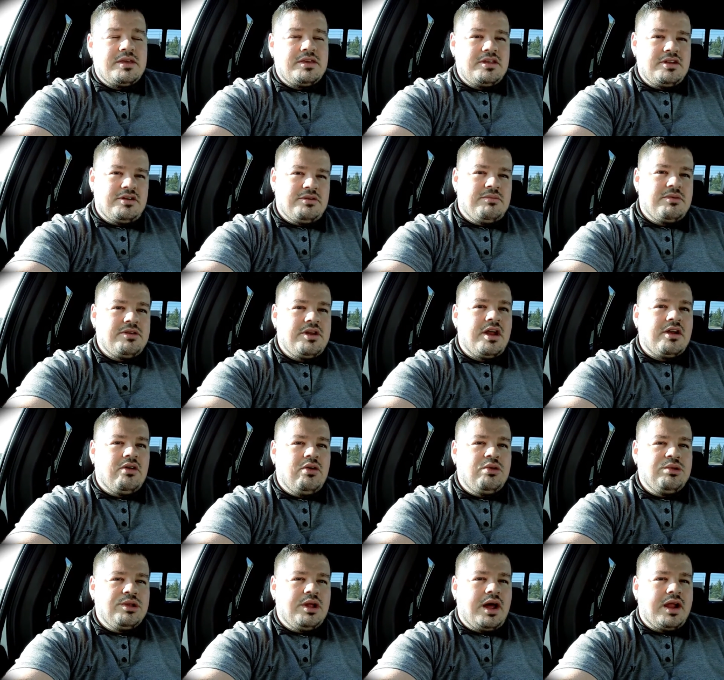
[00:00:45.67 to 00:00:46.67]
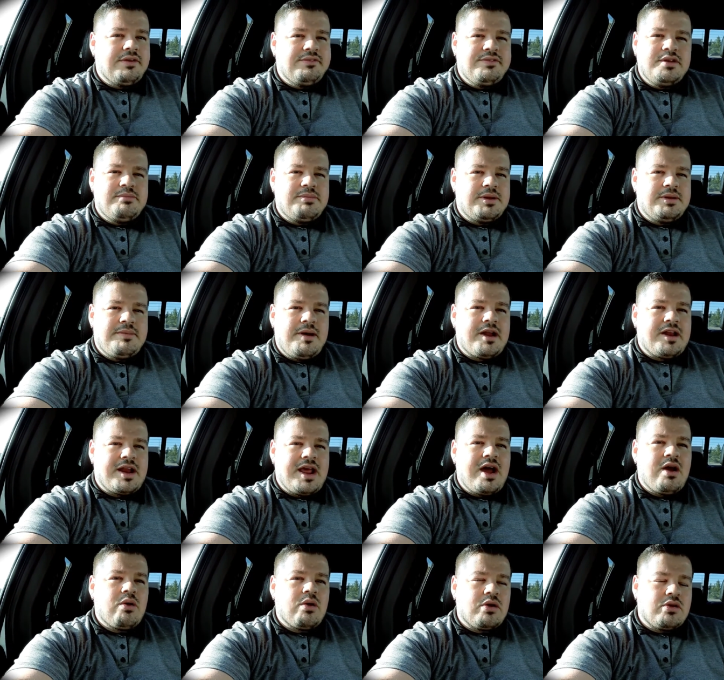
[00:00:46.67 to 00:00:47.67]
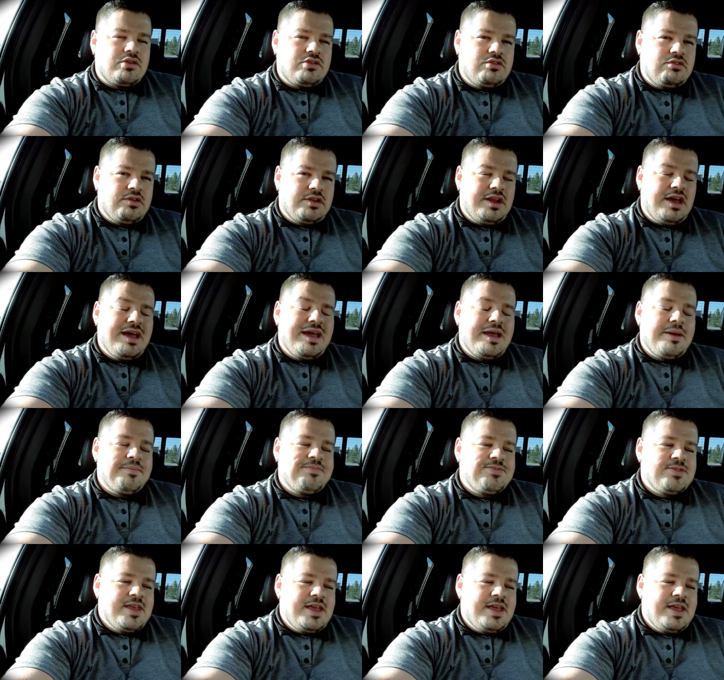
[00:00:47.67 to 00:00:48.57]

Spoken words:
not a whole lot of it, but about an hour or two a night.